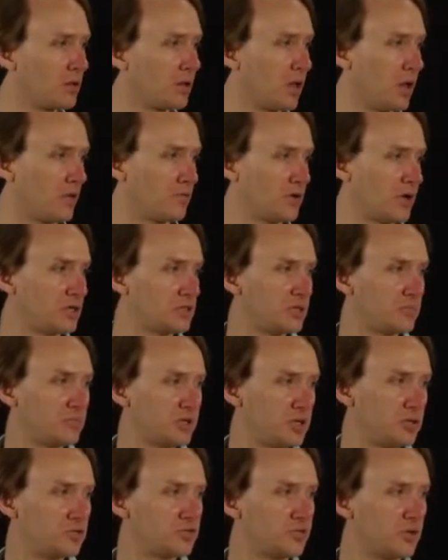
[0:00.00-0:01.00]
I've got
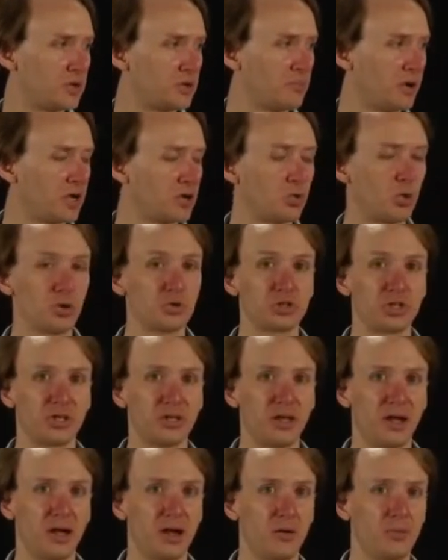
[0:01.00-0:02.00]
something useful in my quotient
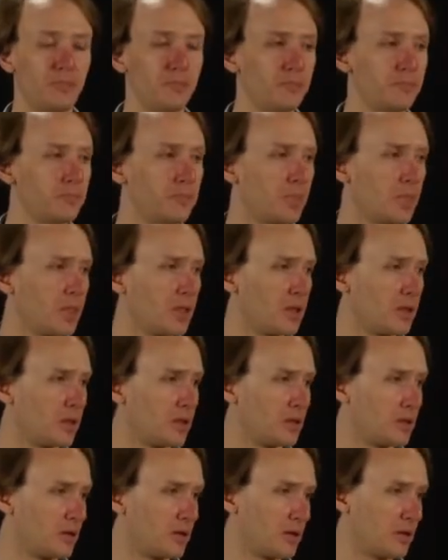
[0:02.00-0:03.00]
now,
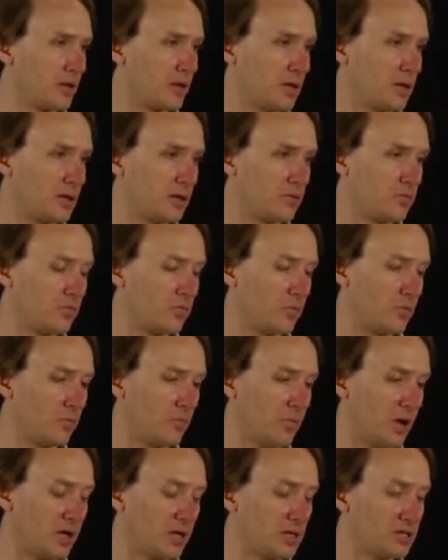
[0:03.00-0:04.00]
and
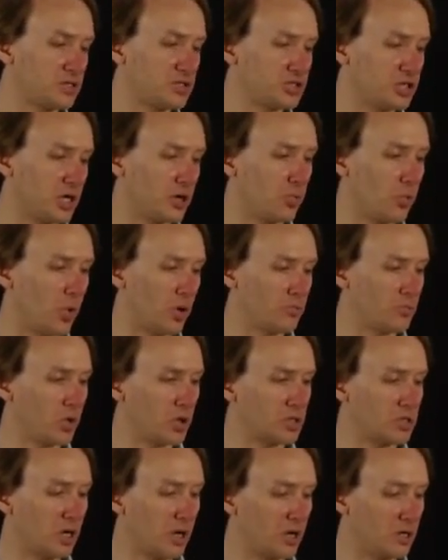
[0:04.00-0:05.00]
I get to check one
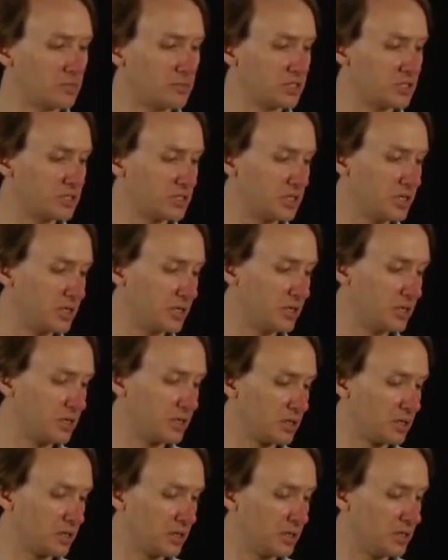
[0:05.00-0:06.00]
more time to see
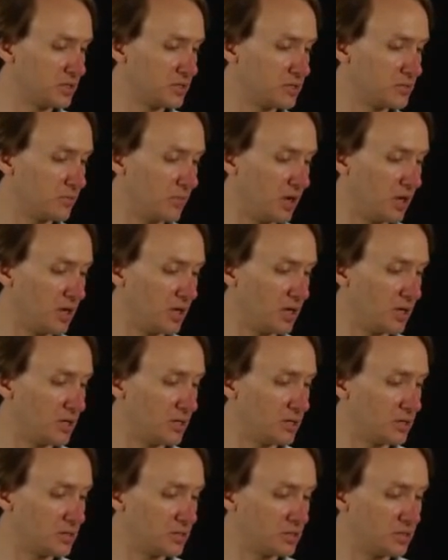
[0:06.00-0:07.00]
is my
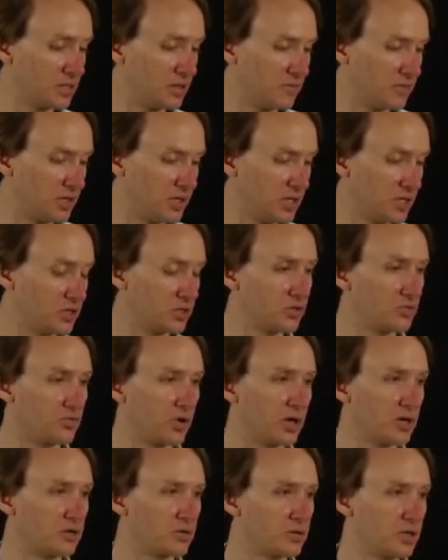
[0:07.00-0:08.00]
dividend
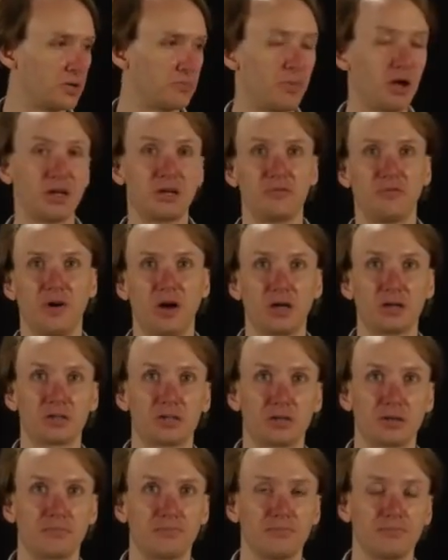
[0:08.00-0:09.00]
greater than my
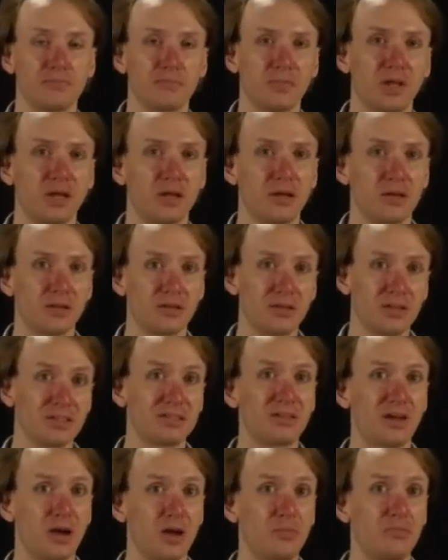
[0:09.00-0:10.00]
divisor. This
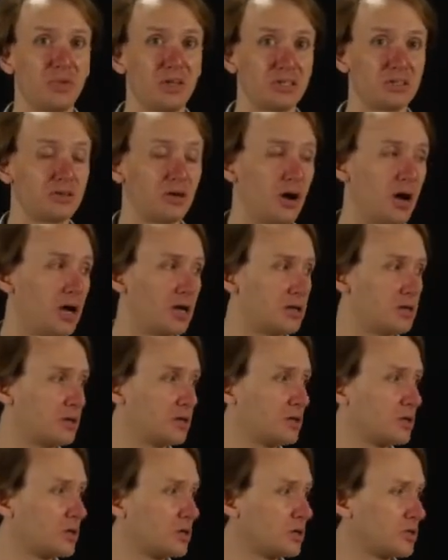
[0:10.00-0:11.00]
time it's not,
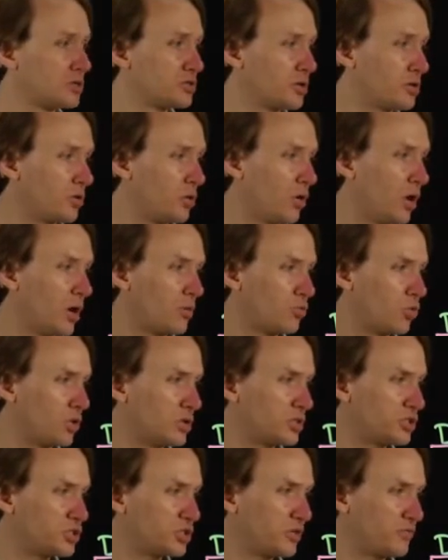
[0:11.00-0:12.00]
so I'm going
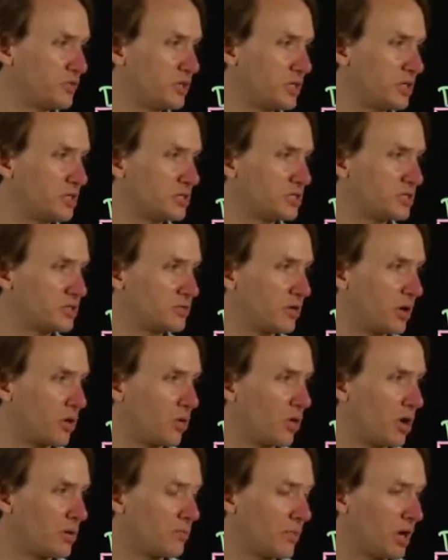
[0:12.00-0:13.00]
to shift in a
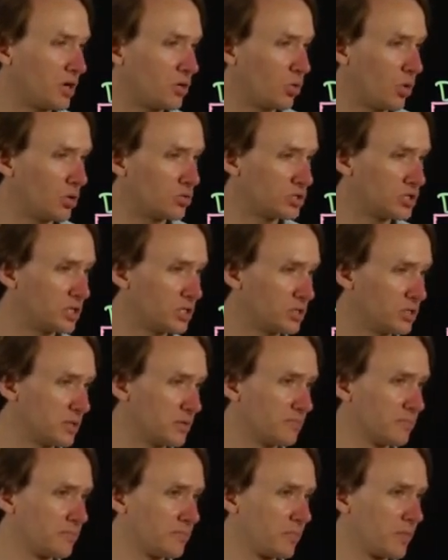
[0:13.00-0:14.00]
zero on my quotient.
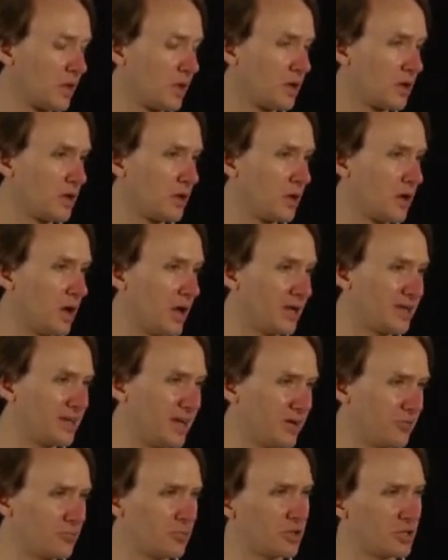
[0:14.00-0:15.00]
I
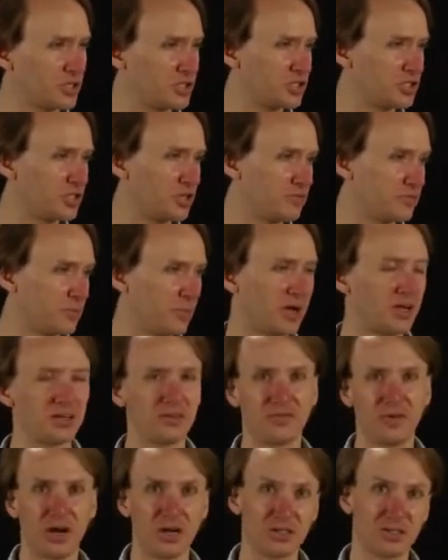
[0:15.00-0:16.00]
can't really shift my
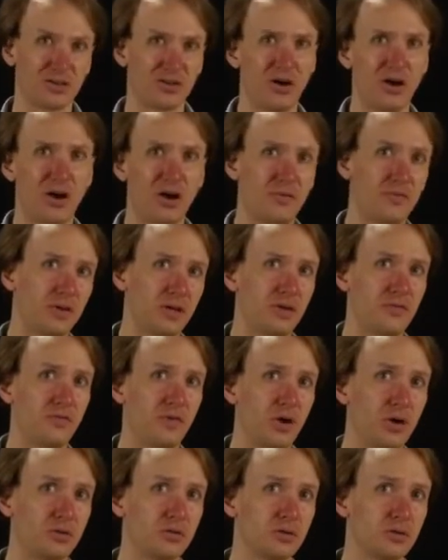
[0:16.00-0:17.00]
divisor off any
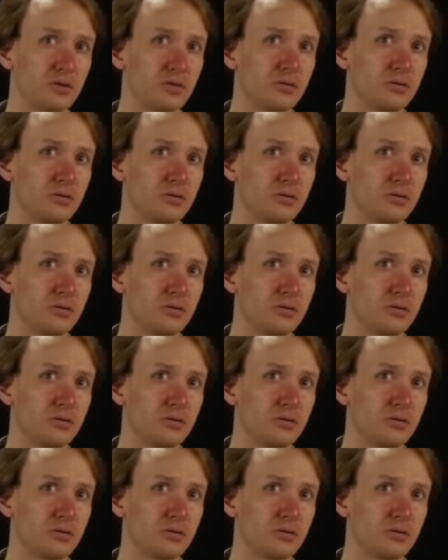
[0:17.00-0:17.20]
farther.